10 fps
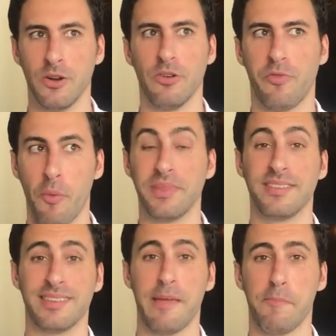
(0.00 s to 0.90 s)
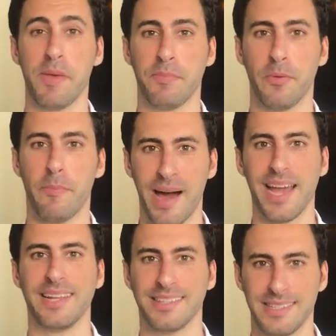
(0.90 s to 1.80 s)
from the same people
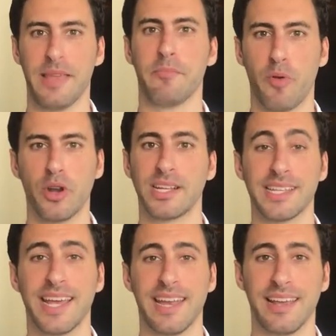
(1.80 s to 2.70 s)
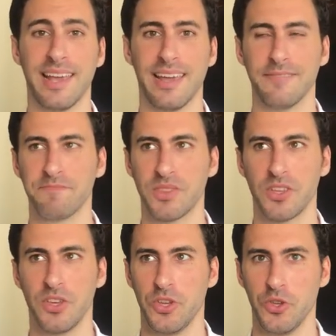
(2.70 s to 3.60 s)
buying the same products again and again,
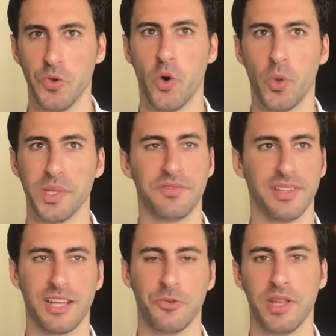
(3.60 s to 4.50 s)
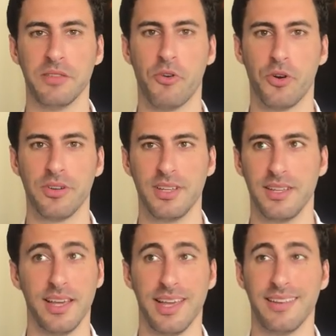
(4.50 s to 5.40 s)
you always feel like you need more.
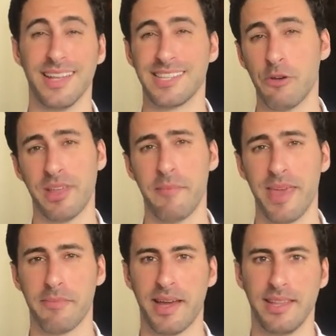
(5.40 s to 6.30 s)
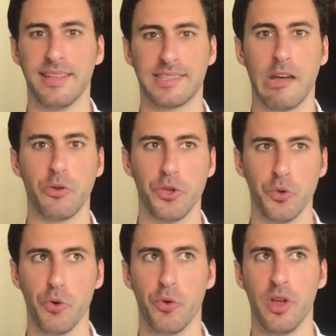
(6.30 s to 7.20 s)
And that's how they make money, that's how
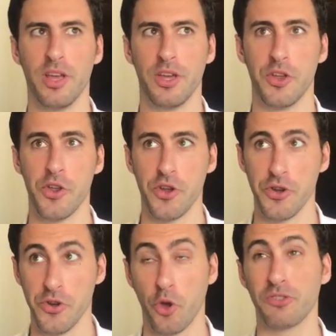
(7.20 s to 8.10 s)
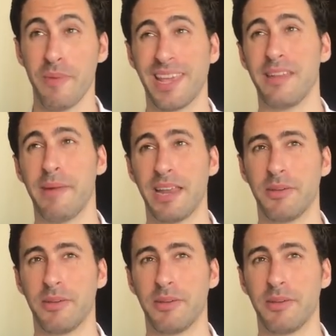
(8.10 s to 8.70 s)
you not making money